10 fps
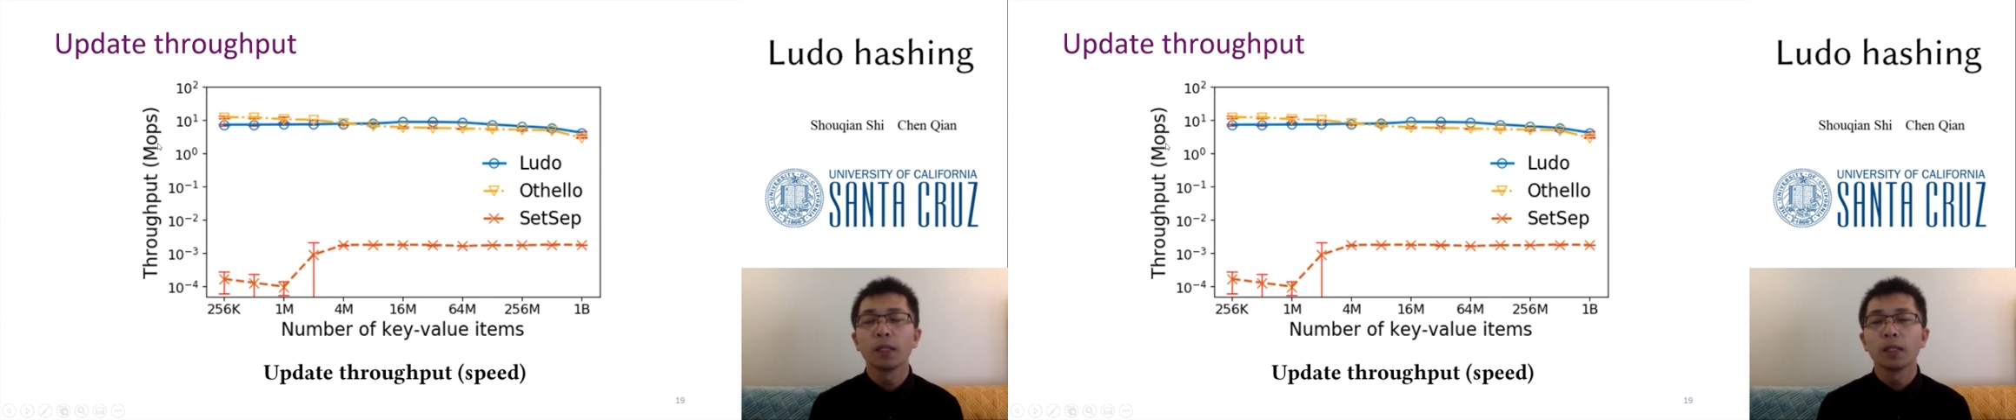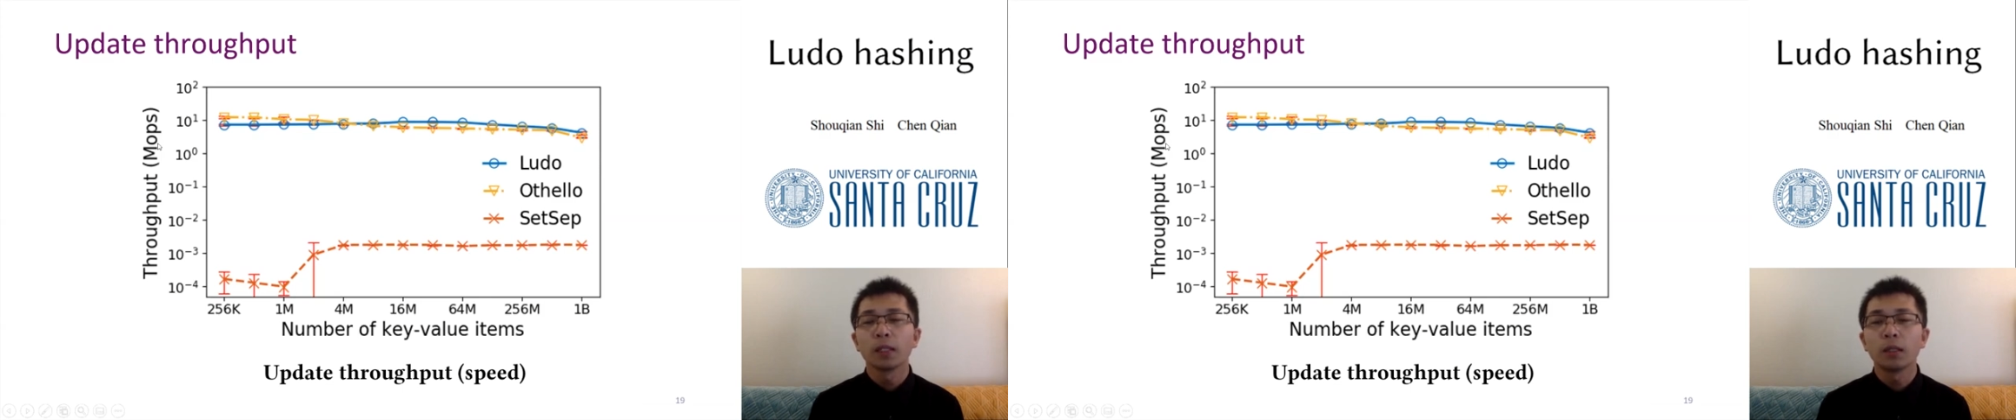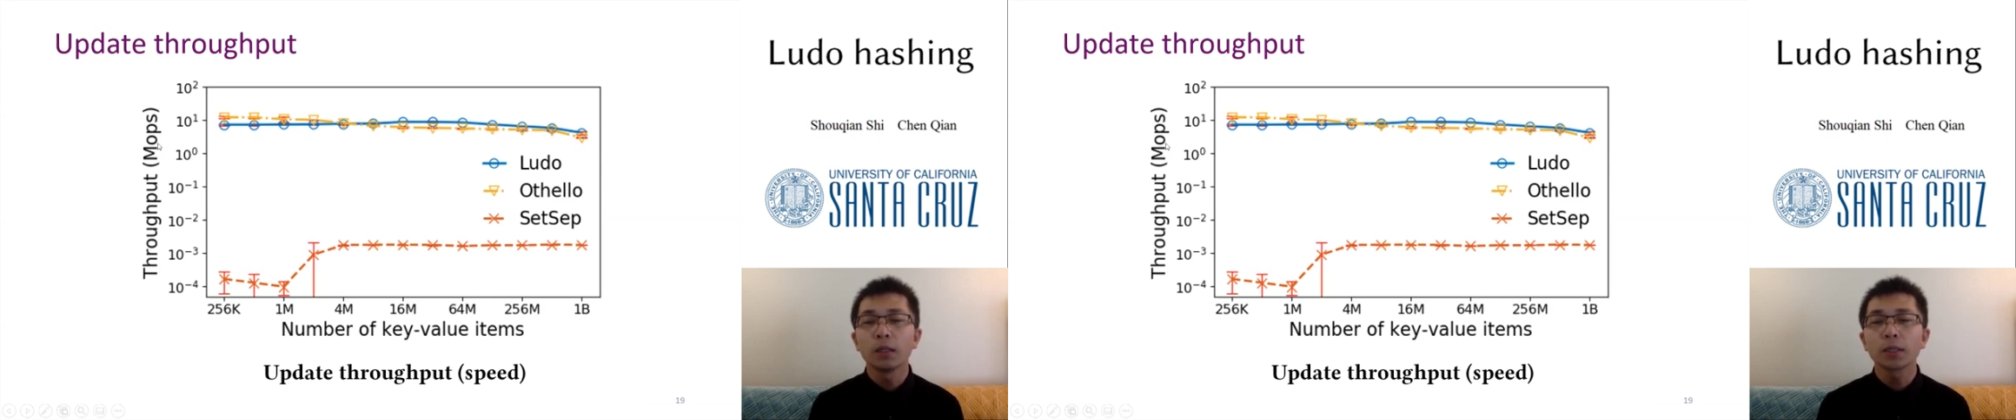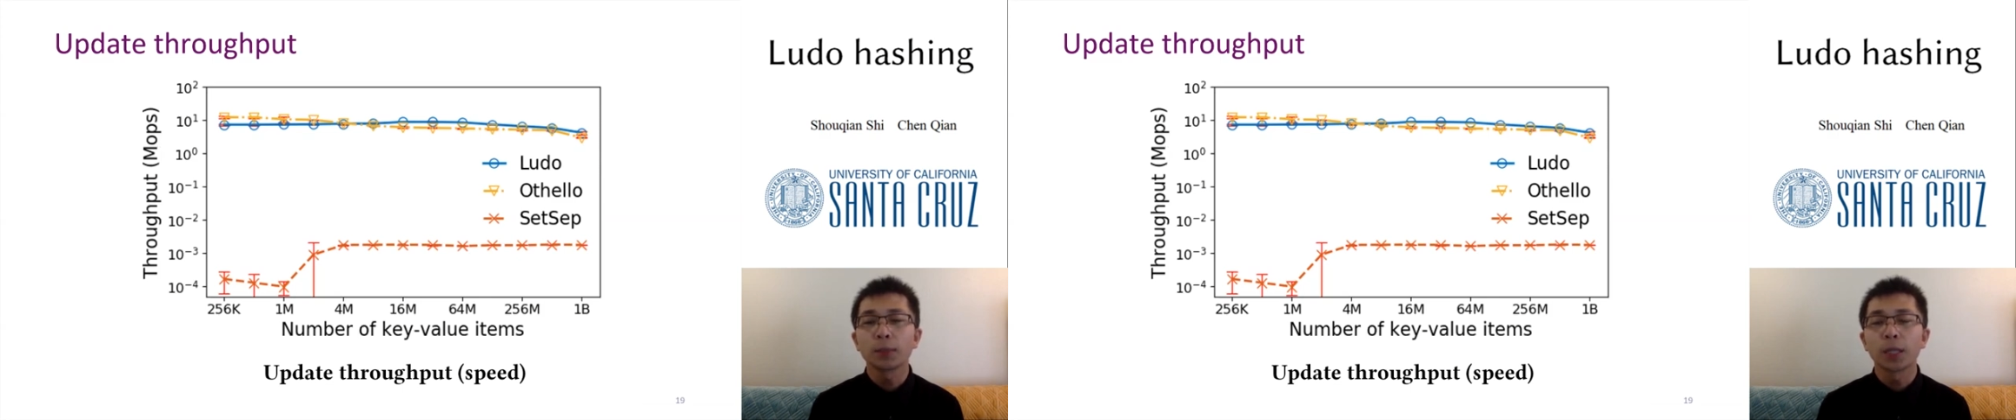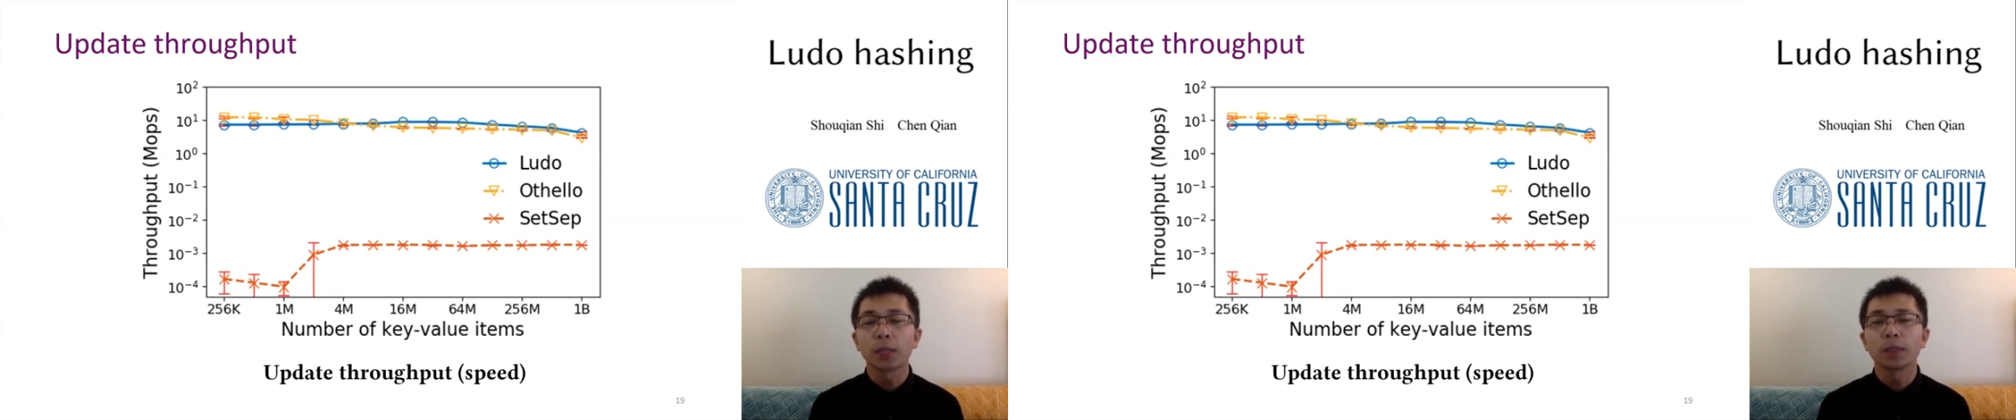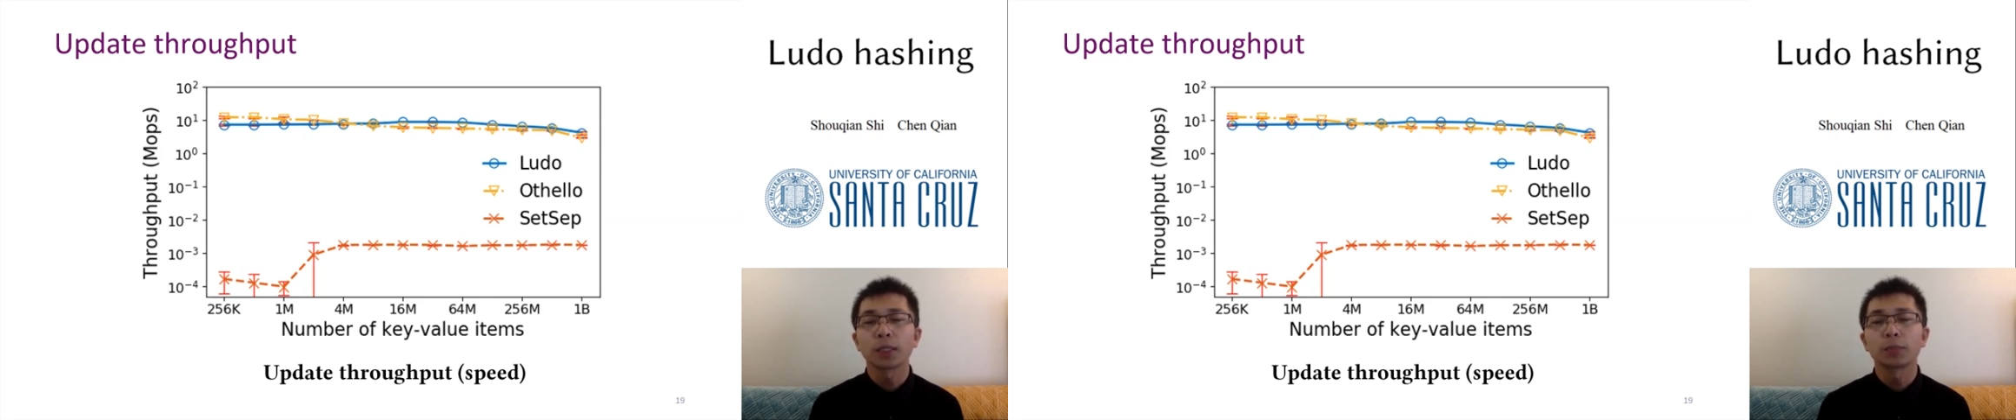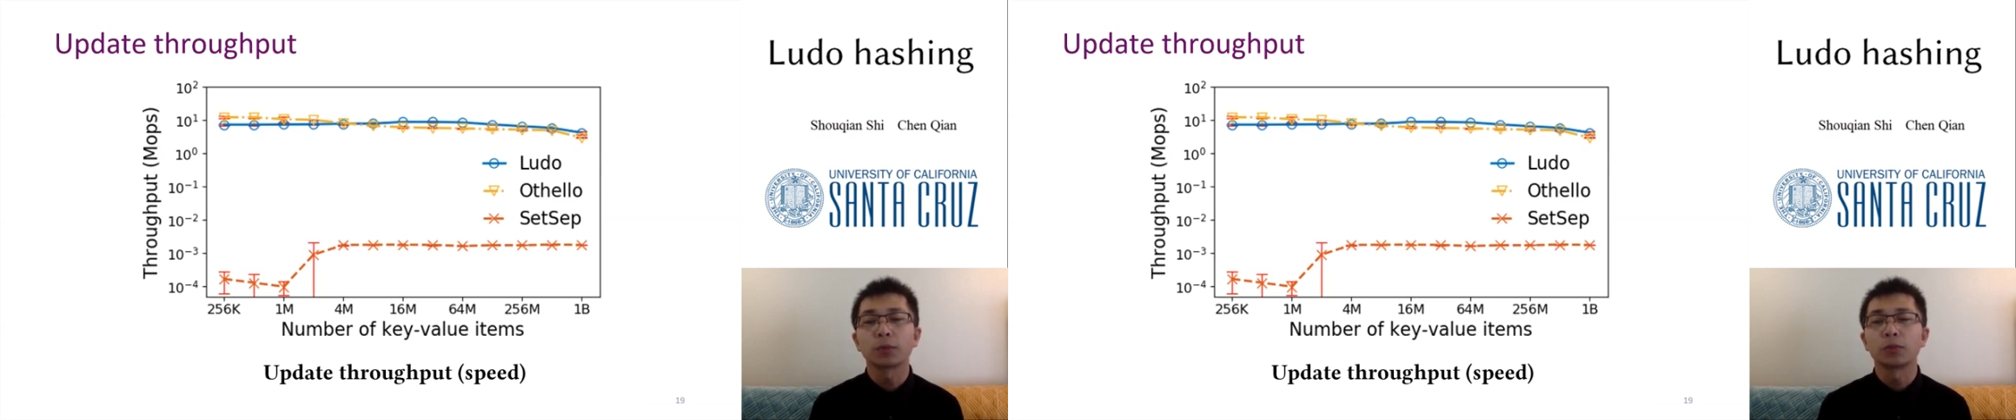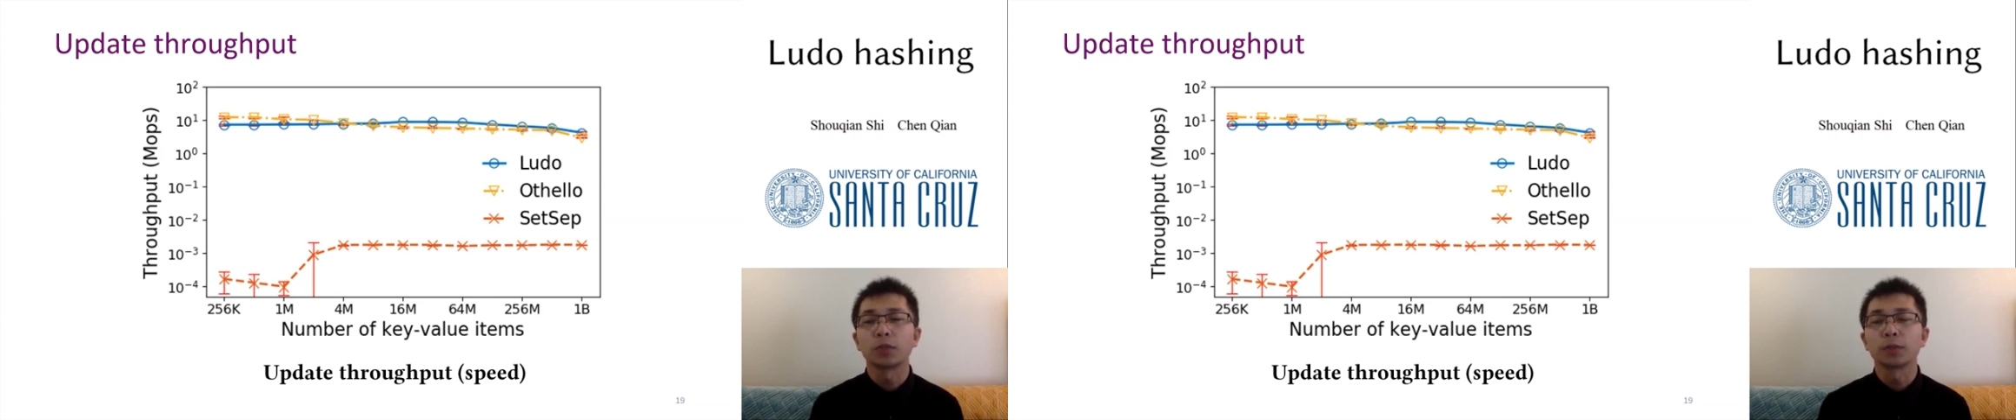All experiments are
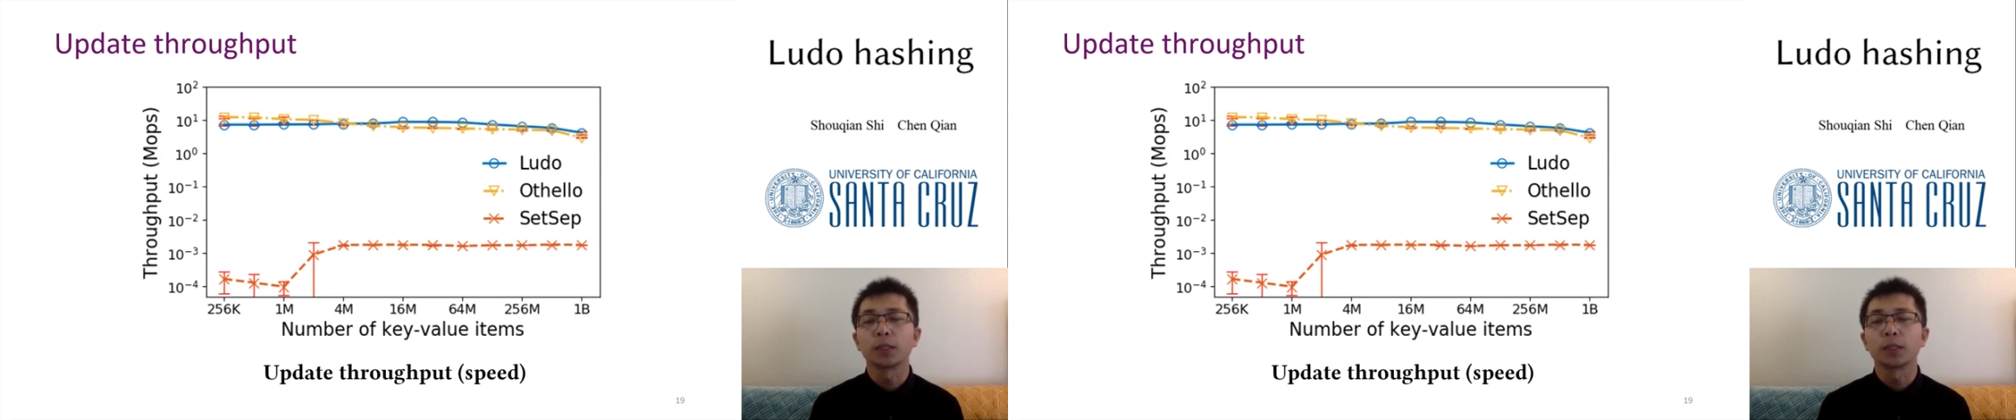performed